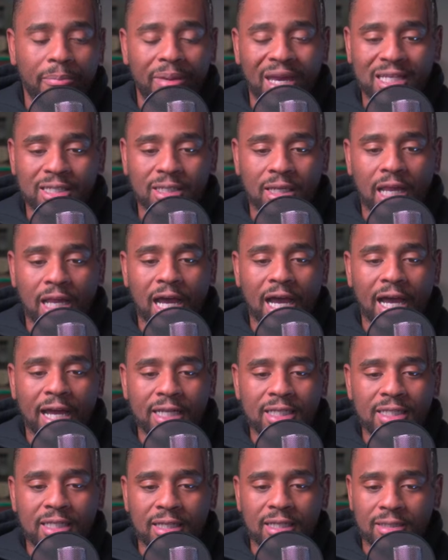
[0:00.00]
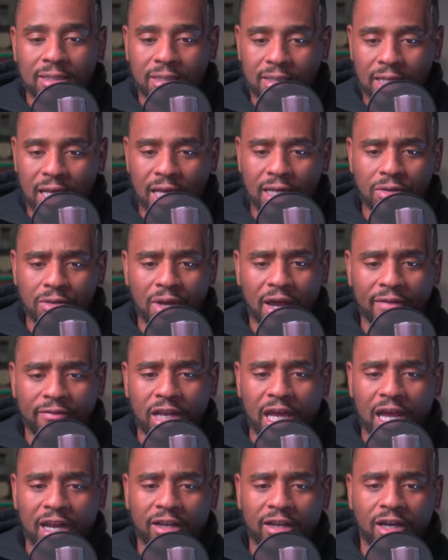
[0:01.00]
Best Glide is that since they do have a
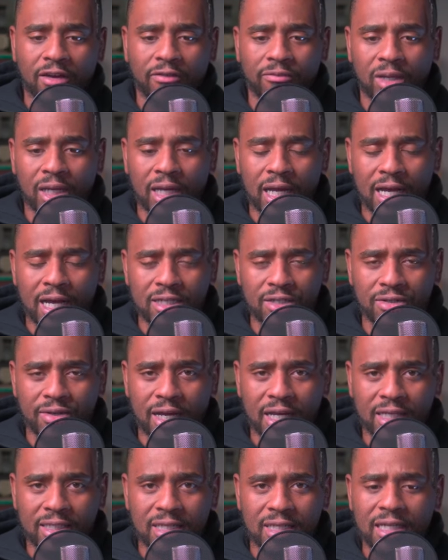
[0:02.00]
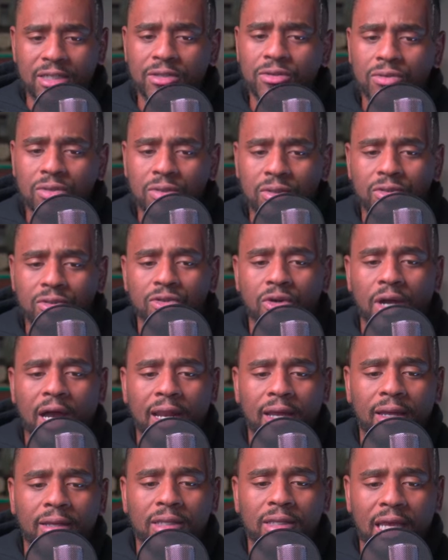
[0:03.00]
lot of government contracts, they do try
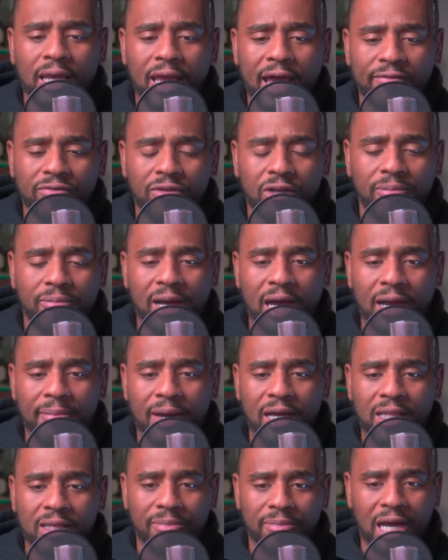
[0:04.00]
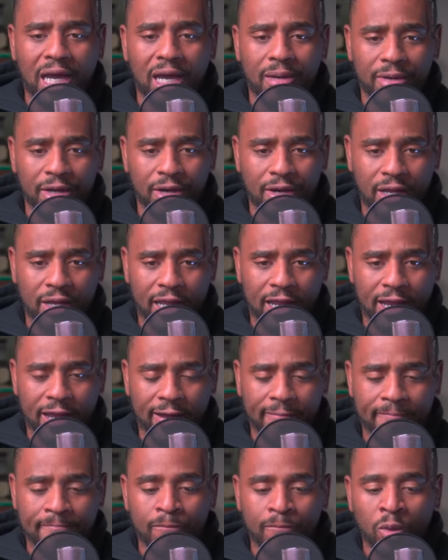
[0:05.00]
to, they have to abide by the Buy American
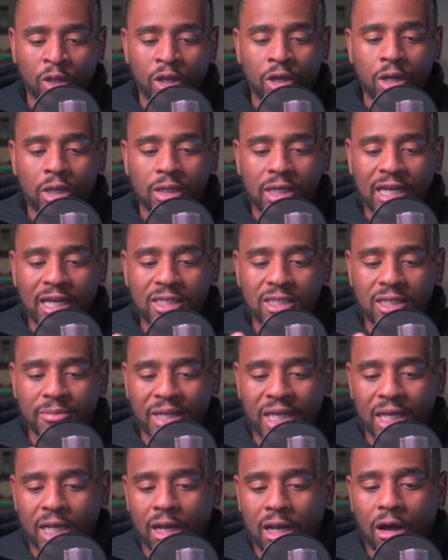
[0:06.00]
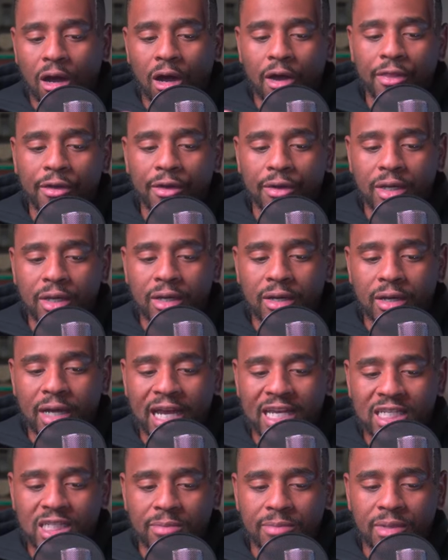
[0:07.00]
Act. That doesn't mean that all their gear
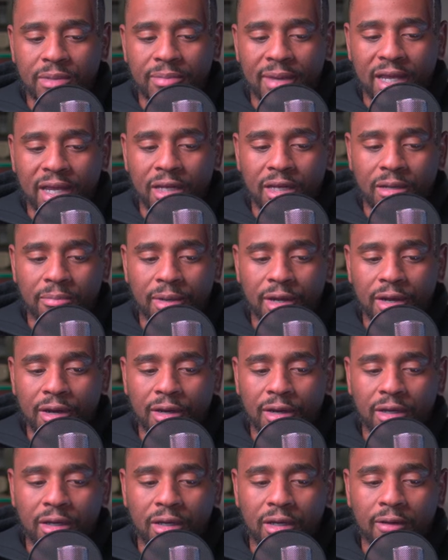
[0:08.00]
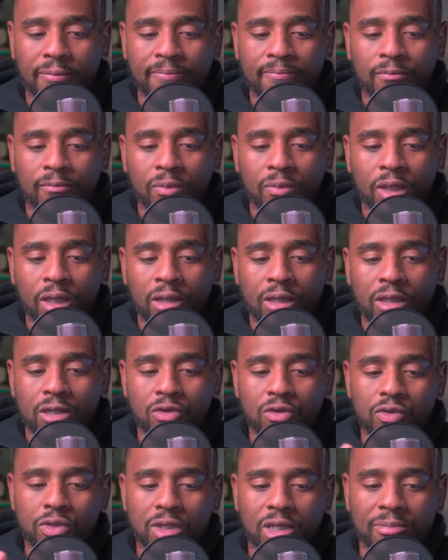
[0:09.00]
has to be made in America. It
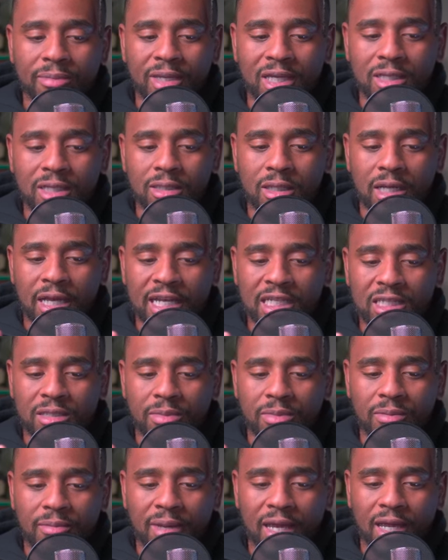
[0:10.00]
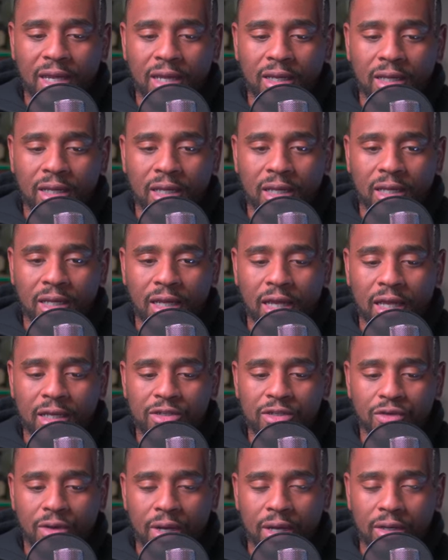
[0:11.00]
usually means that it has to be made in a
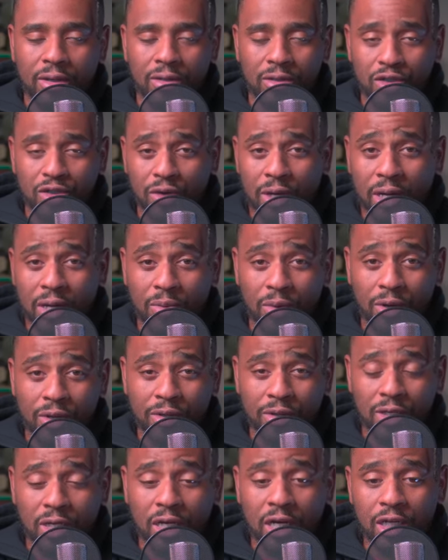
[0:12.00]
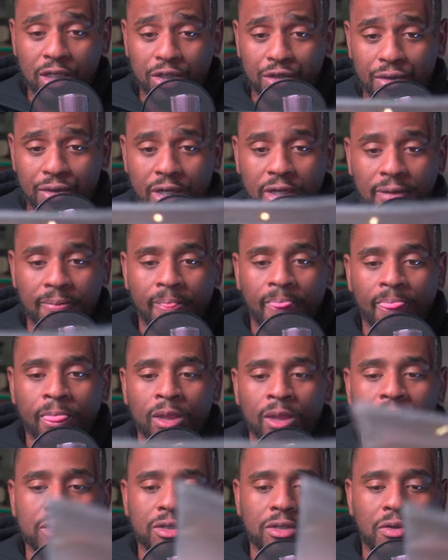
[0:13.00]
trade a trade worthy country.
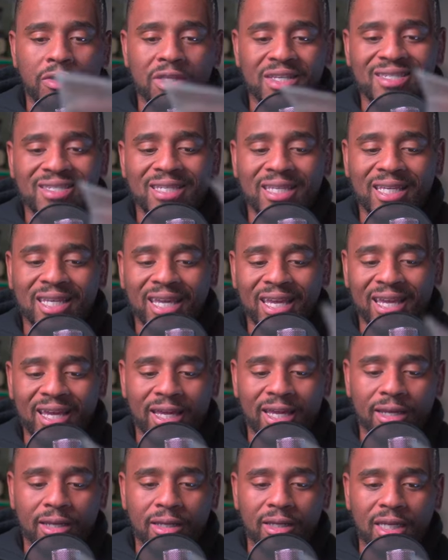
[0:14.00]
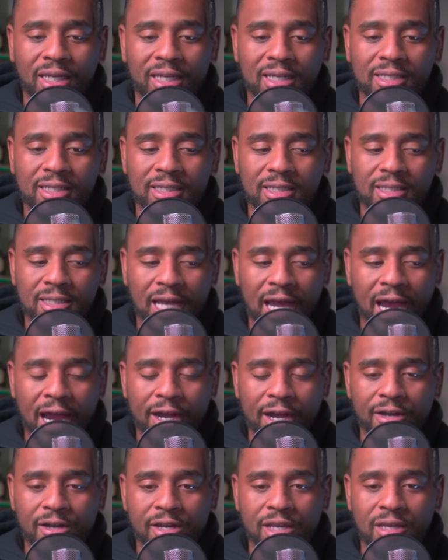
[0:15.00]
So this kit in its
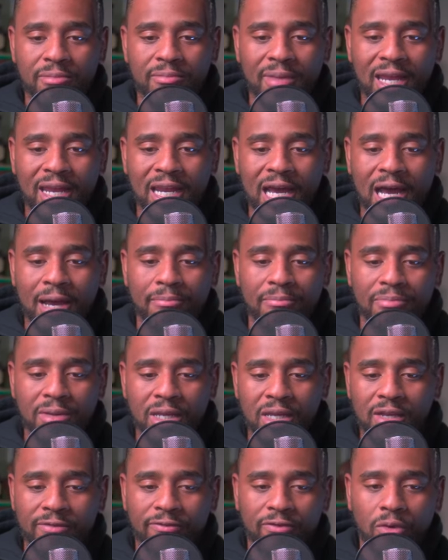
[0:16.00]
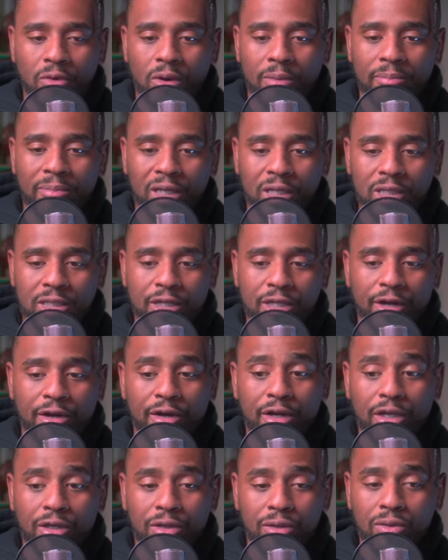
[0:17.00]
entirety may not be for
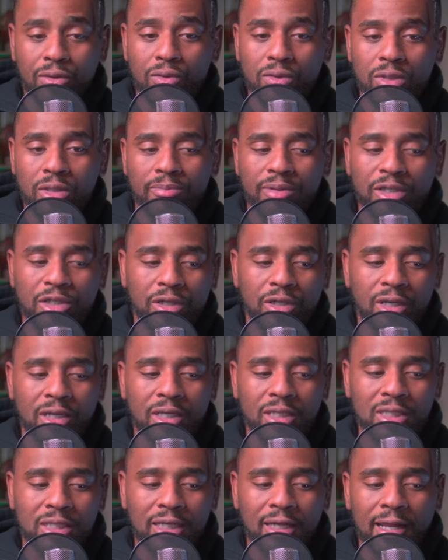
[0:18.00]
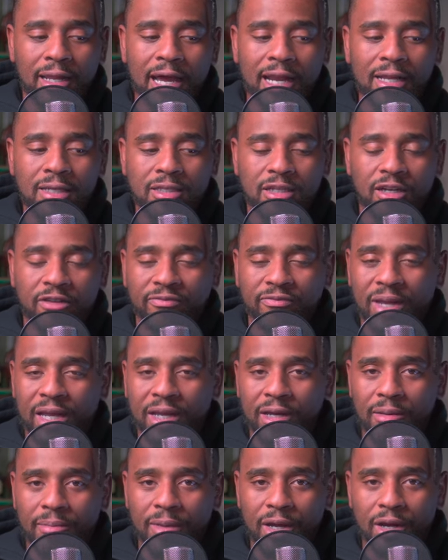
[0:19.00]
military use, but you're going to see a lot of stuff made
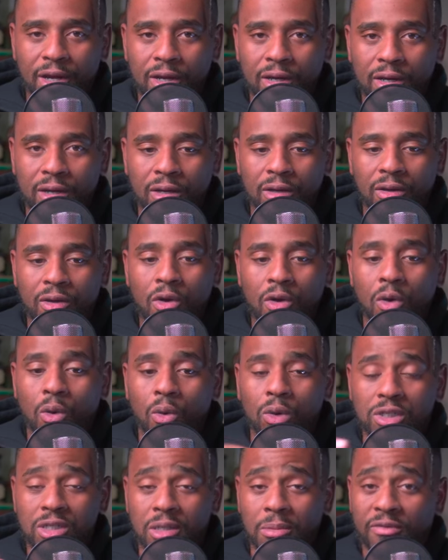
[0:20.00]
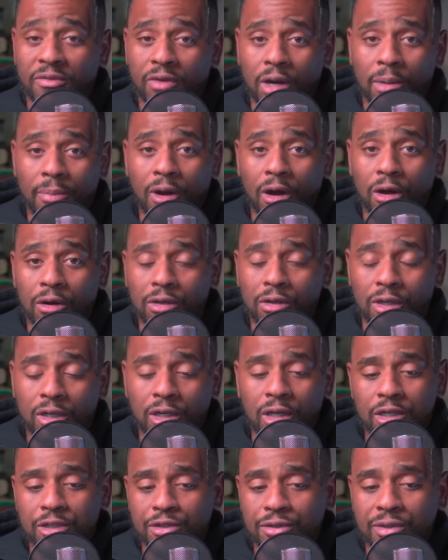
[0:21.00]
in America or some of our partner
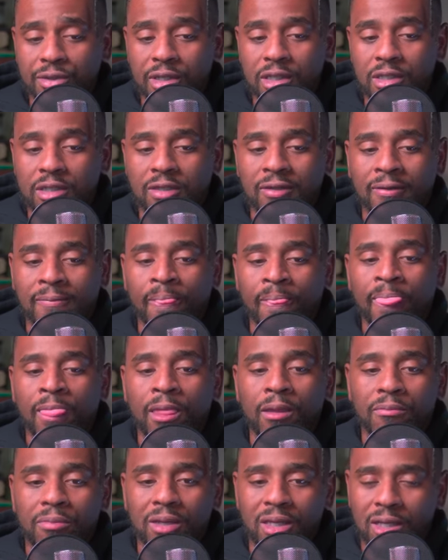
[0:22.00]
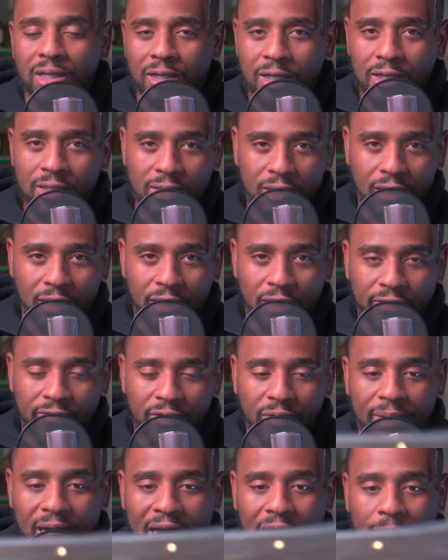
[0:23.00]
countries because of
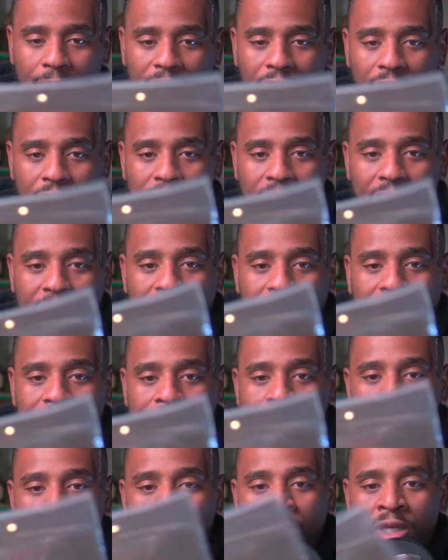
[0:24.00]
the Buy American Act.